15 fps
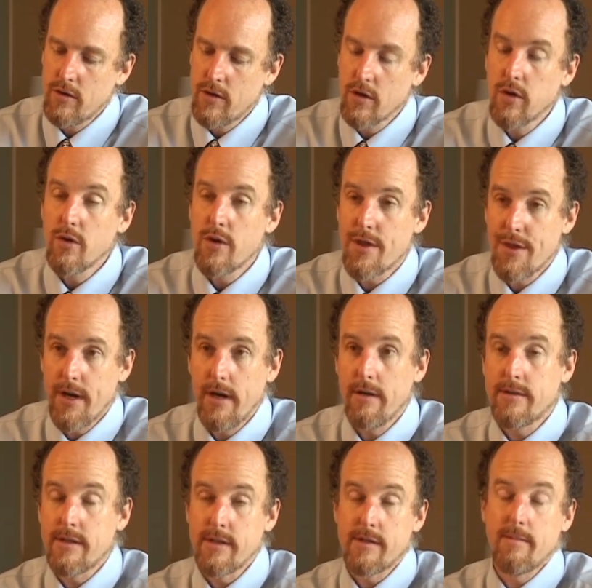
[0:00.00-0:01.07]
the
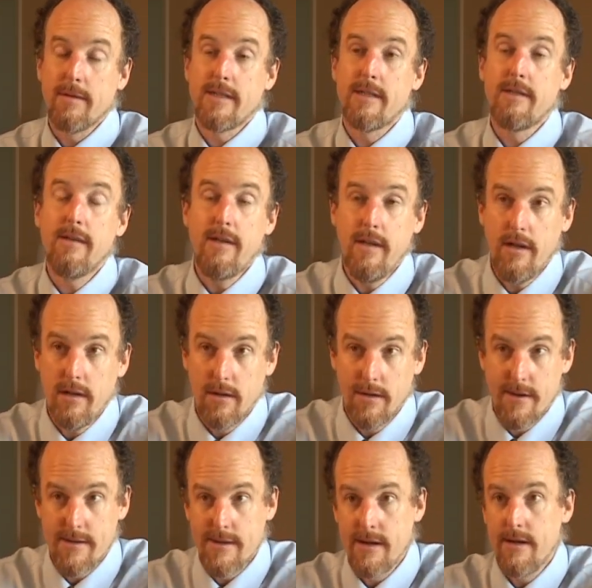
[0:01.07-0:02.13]
glutathione system, I said you need
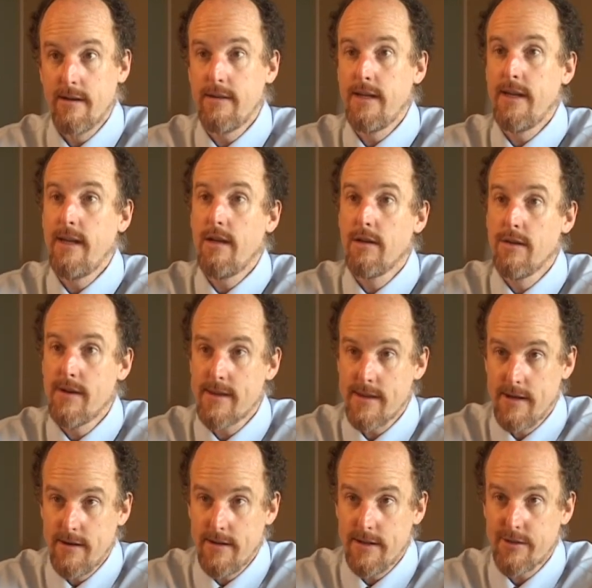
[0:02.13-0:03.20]
glutathione, you need
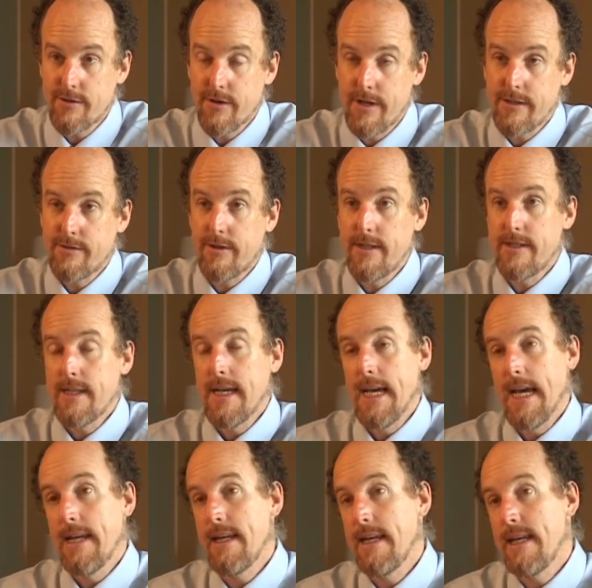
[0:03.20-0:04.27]
glutathione S-transferase,
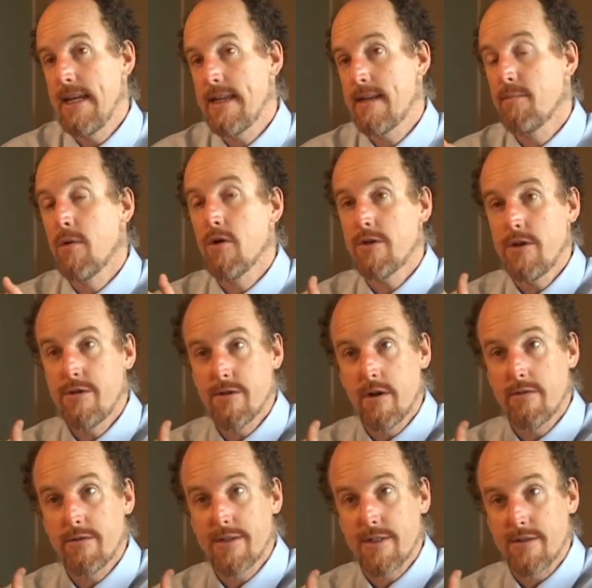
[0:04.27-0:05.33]
and you need the
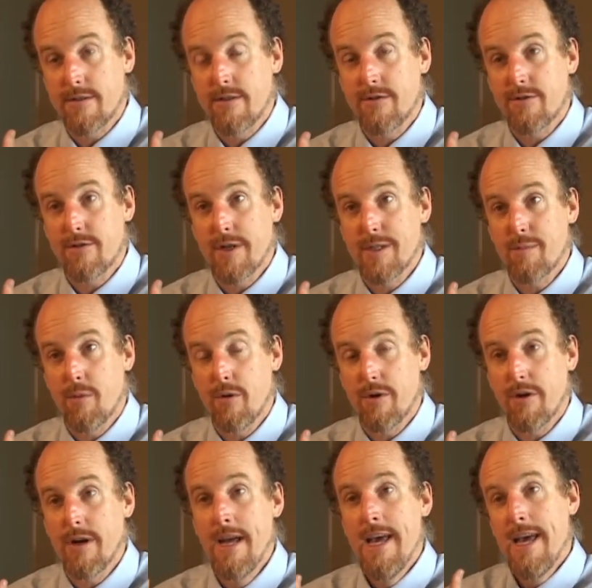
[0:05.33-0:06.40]
multi-drug resistance
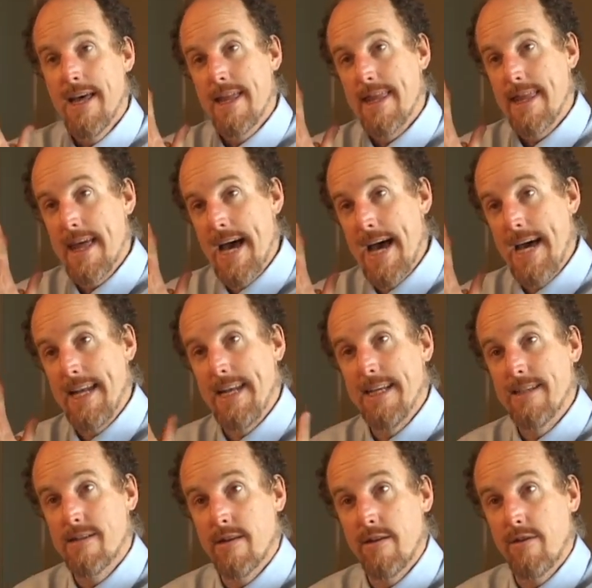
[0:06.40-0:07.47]
transporter. That
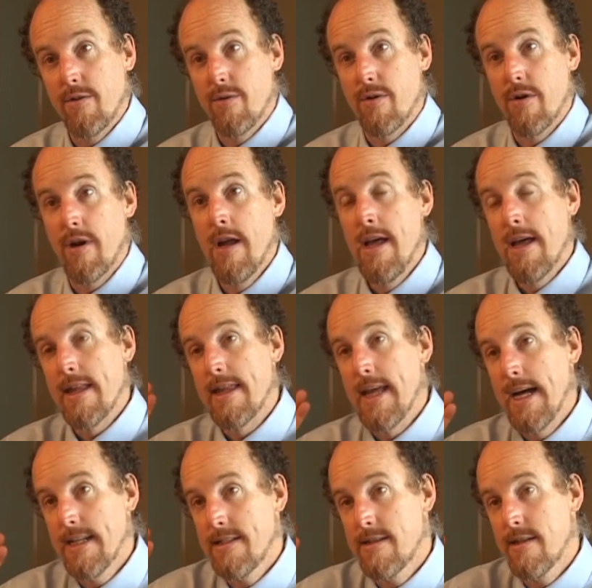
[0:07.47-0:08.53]
is the door.
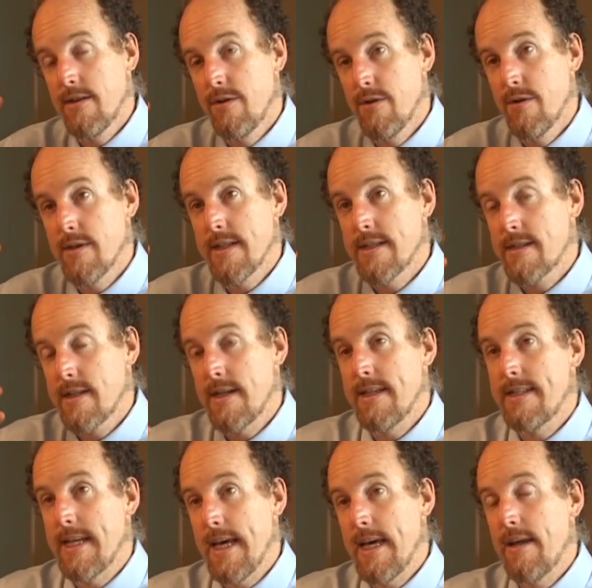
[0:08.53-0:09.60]
That's the door that's going
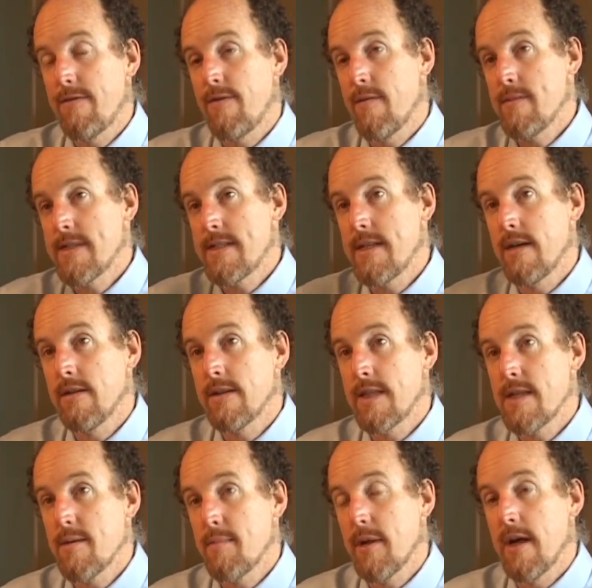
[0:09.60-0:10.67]
to take it from the cell
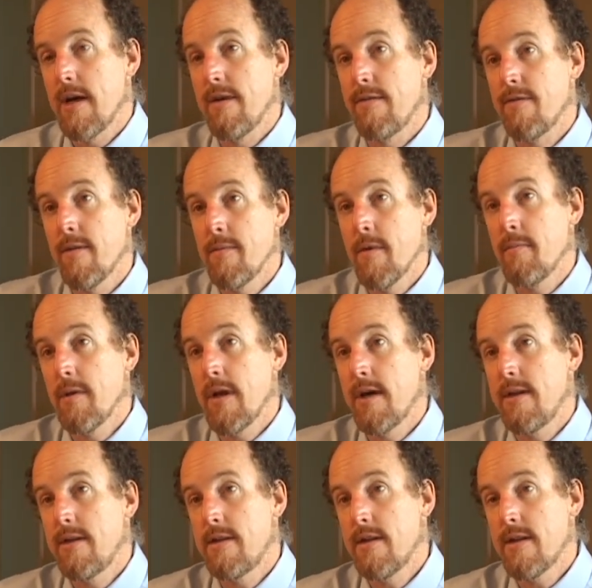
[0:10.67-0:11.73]
to the blood, from the
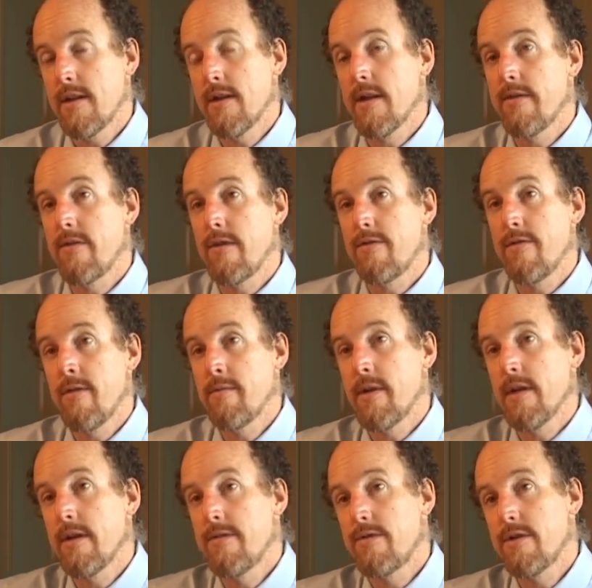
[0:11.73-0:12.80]
blood to the liver, from
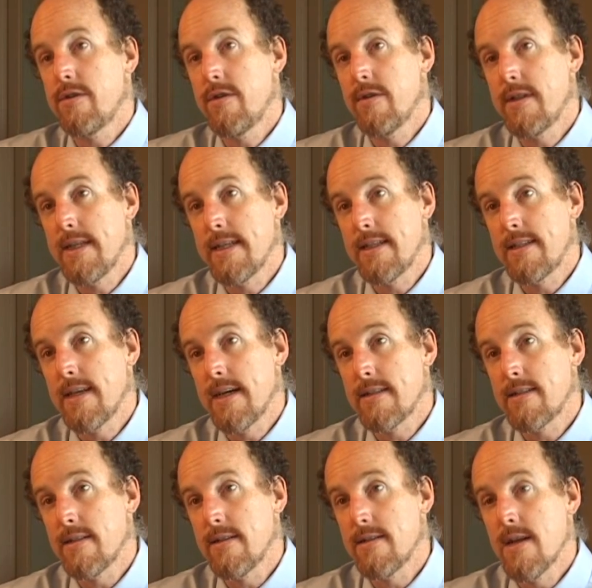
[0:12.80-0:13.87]
the liver to the
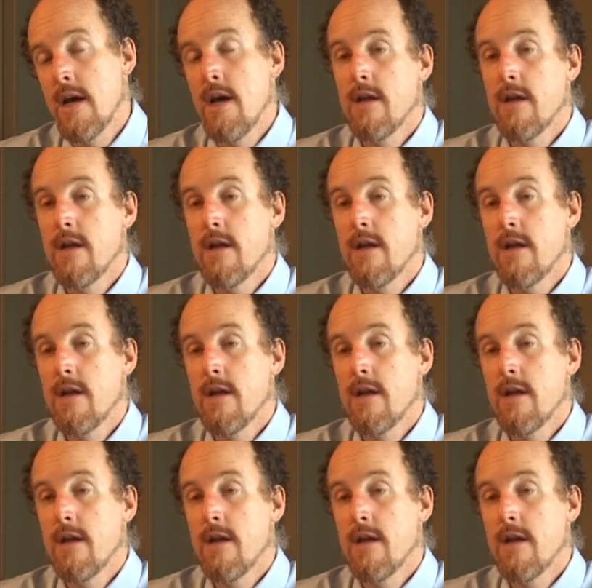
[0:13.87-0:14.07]
intestines.